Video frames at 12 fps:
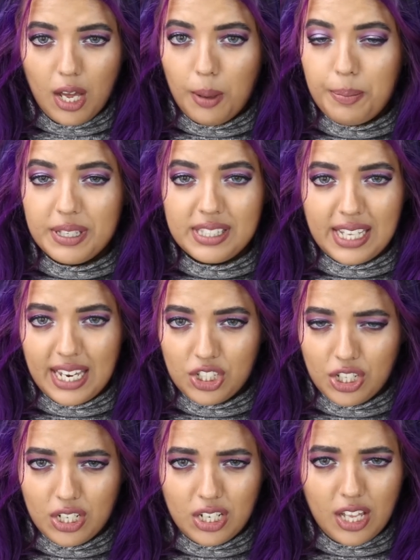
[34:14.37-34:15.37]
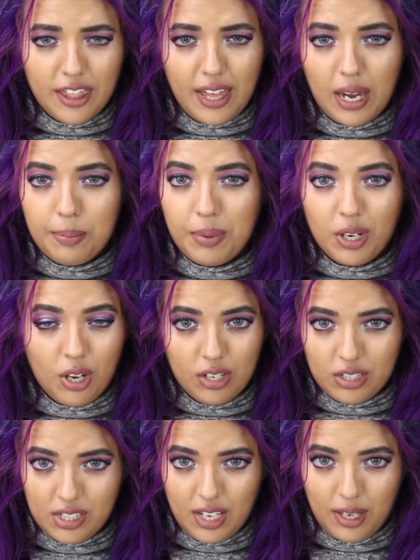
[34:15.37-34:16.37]
a possession that
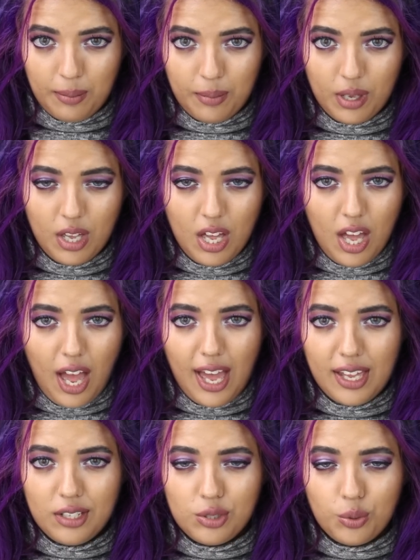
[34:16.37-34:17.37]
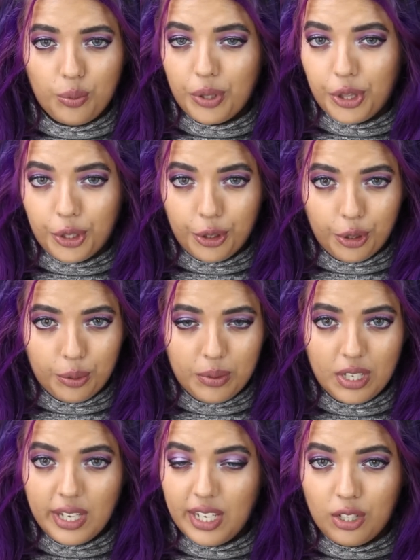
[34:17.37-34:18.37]
belonged to him, and with
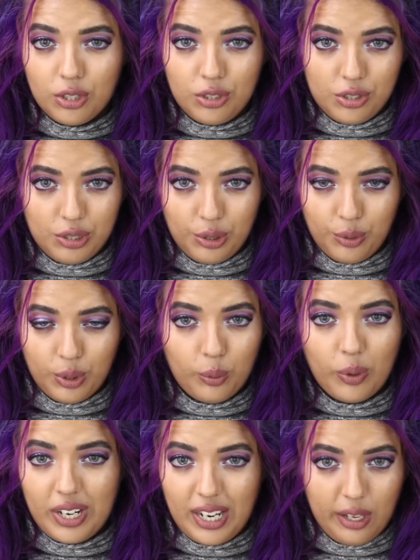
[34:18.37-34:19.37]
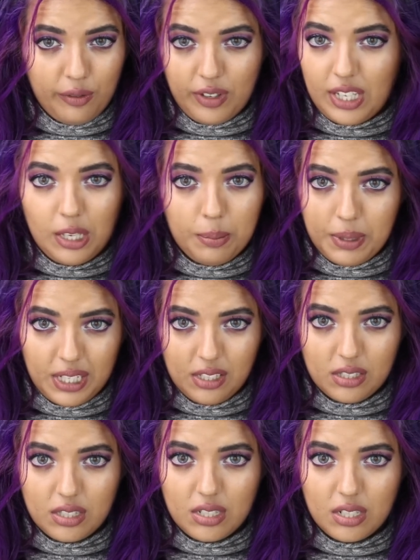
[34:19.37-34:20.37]
whom he could do whatever he
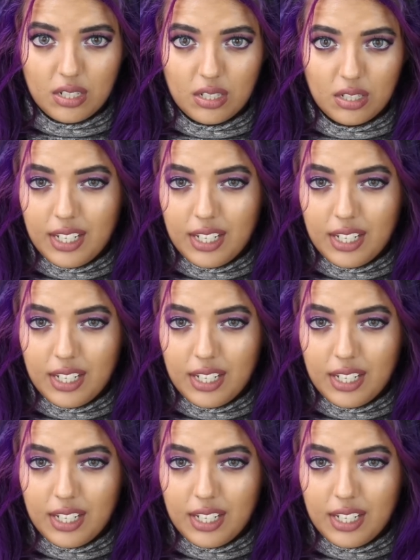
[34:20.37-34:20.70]
pleased.